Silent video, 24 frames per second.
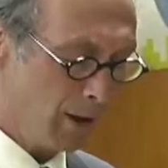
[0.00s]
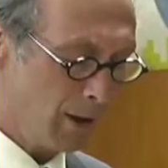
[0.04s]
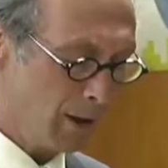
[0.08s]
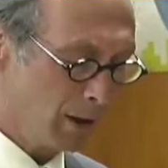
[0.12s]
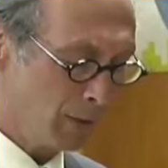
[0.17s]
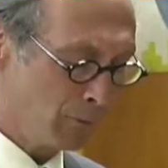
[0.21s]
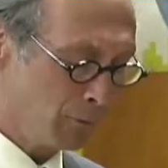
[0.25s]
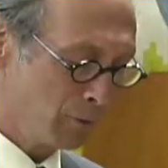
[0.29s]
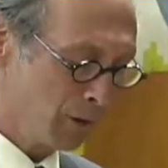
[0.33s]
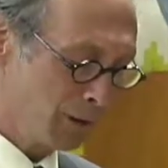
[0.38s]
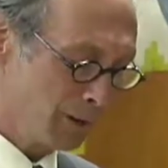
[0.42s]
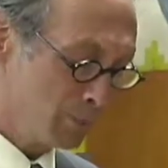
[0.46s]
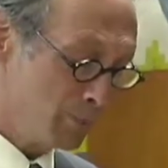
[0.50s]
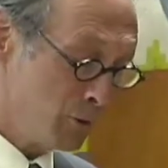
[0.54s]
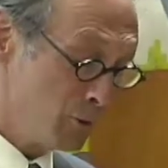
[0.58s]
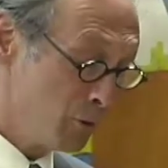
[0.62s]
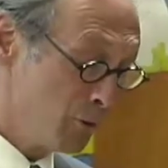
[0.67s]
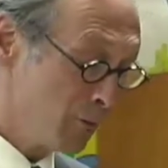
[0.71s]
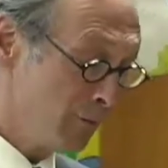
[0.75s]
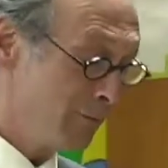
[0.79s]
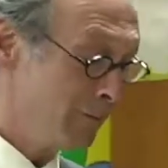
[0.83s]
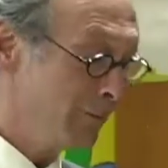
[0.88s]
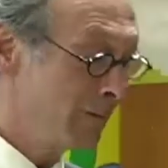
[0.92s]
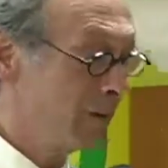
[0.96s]
I'm really
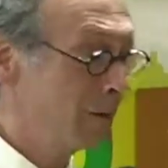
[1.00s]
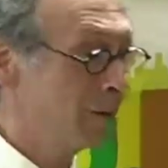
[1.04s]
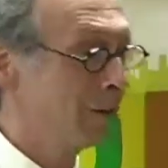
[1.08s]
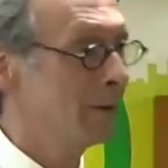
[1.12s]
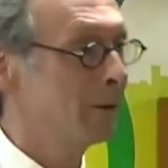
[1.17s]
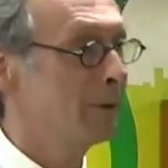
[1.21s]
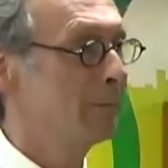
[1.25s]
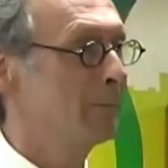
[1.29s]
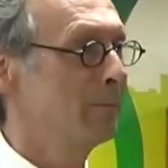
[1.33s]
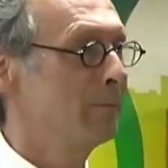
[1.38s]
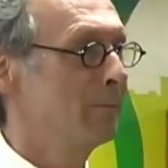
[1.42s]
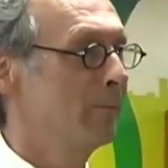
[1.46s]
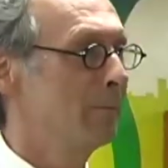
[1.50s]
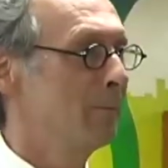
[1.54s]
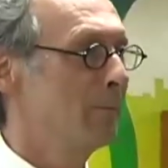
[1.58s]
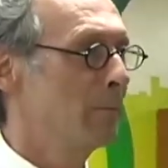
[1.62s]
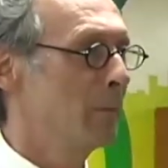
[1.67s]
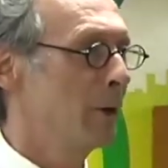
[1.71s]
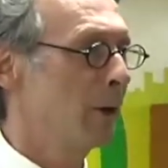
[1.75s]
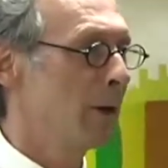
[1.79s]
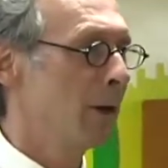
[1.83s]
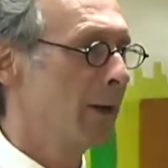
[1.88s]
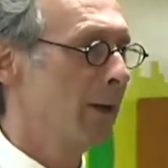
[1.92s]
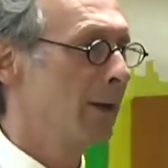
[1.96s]
moved
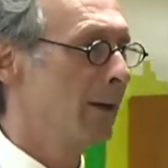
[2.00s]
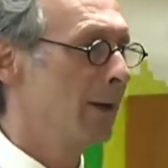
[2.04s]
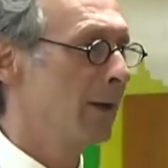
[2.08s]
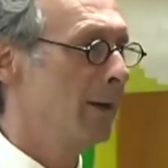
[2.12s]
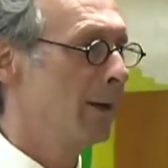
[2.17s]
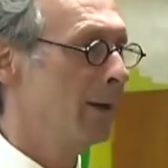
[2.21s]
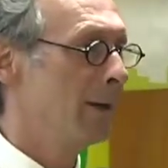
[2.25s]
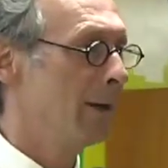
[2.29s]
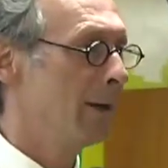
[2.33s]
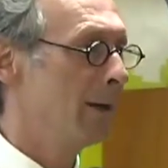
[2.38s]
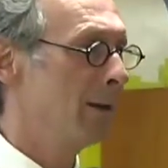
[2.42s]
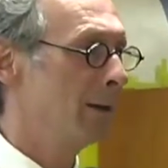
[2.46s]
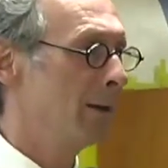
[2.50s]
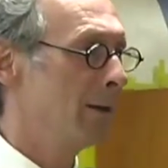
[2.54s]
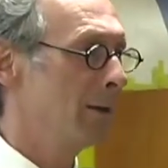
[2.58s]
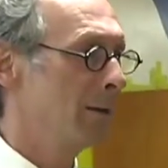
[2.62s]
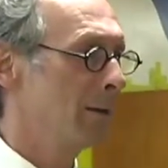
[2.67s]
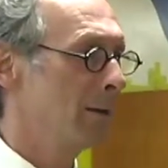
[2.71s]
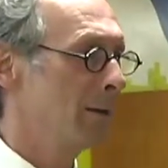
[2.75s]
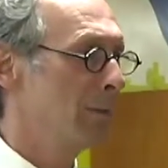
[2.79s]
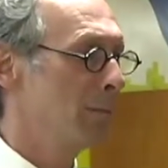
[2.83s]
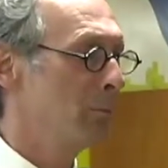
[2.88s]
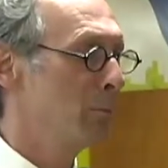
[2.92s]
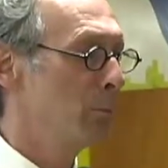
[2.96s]
by
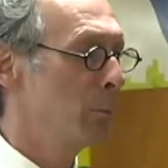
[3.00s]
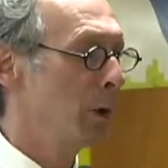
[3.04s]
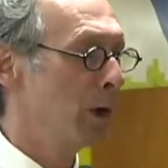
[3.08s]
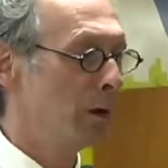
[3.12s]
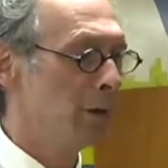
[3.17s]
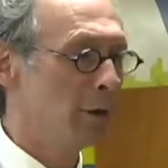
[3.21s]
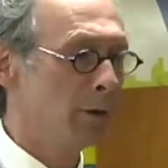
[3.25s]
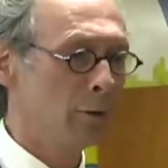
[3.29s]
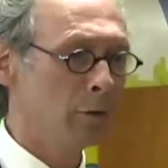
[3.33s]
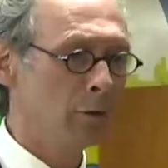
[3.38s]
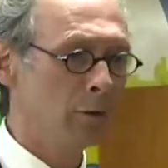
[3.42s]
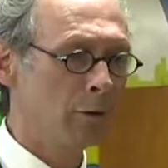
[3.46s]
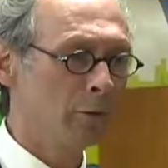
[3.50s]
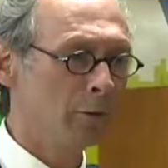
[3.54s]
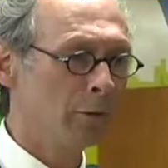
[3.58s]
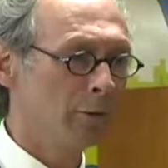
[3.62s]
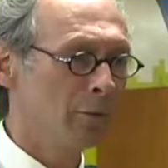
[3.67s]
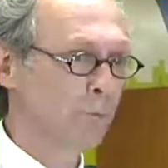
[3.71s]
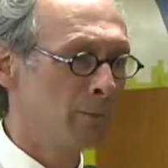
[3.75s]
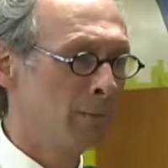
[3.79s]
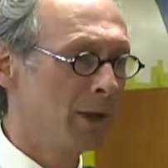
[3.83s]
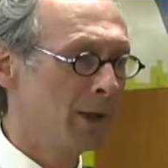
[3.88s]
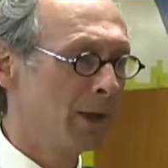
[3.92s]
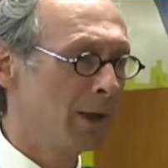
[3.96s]
the honor
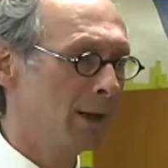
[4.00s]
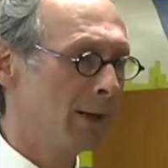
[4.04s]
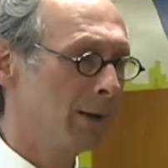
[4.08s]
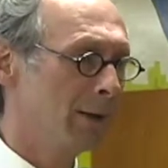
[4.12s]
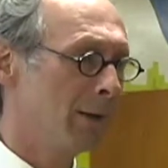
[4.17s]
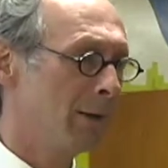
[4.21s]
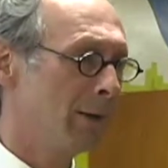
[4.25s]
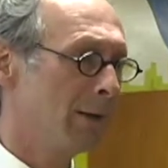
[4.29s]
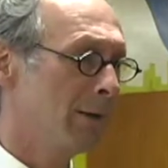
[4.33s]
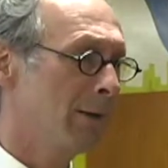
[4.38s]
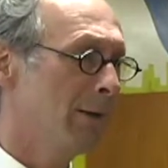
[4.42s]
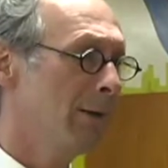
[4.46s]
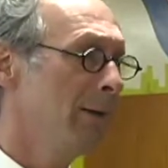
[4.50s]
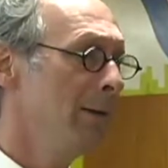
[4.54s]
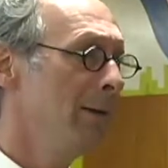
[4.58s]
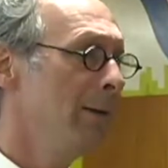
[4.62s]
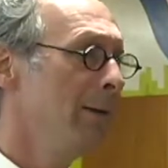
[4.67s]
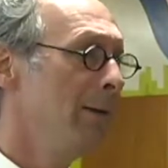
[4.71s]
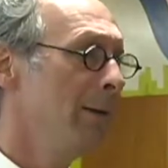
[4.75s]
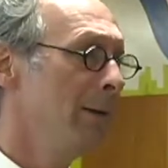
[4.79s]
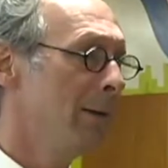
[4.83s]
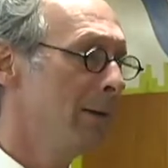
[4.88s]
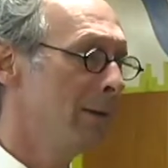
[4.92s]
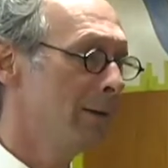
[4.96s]
of being inducted
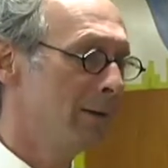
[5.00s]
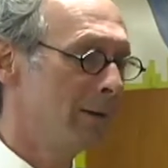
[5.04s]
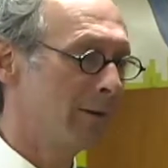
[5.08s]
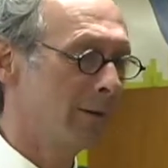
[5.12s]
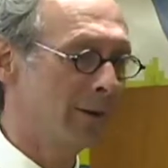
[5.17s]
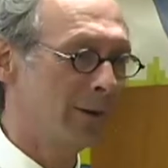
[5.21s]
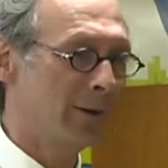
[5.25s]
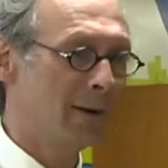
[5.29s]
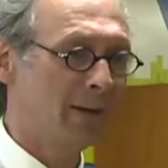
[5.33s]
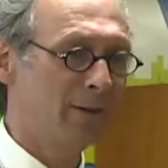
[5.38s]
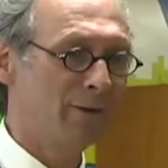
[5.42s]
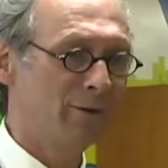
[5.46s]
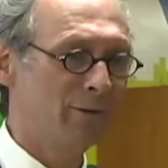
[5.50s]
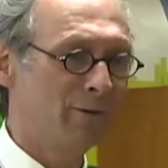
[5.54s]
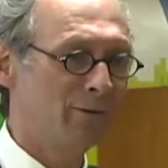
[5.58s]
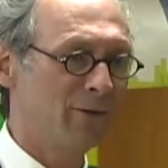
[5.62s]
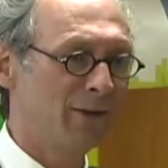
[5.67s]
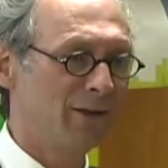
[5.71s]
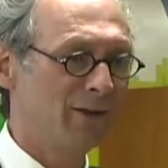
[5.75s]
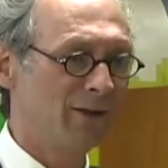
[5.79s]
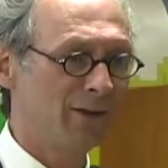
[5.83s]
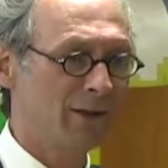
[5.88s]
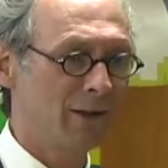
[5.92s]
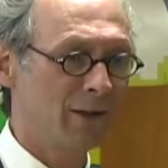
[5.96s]
into the case of
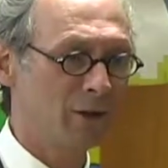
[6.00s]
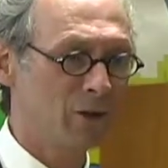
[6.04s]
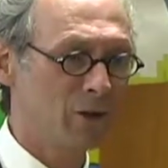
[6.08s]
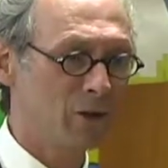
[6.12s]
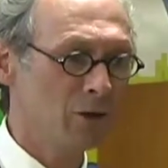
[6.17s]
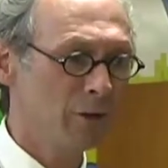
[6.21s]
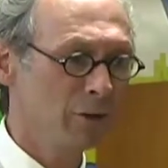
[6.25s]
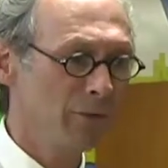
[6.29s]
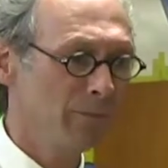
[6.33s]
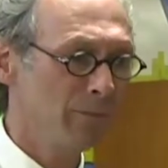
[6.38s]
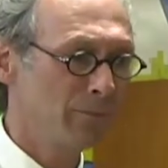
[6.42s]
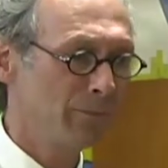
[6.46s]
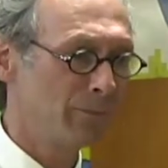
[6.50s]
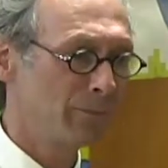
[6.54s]
distinction,